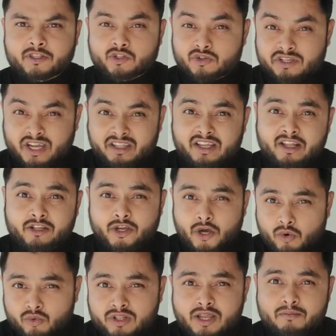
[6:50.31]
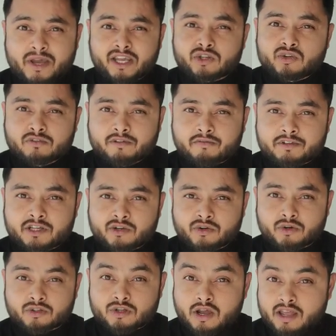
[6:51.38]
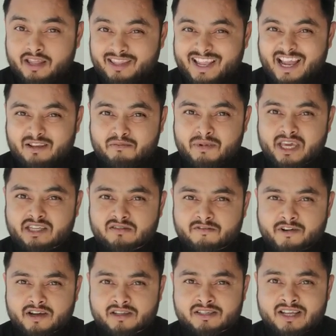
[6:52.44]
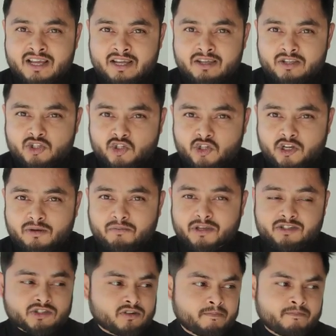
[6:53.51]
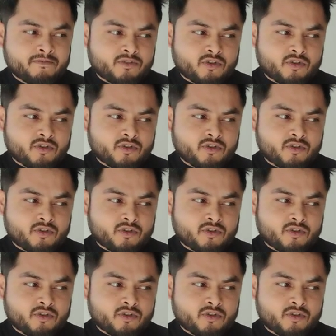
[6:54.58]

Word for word: So technically, you're only paying 250 euros. That makes France cheapest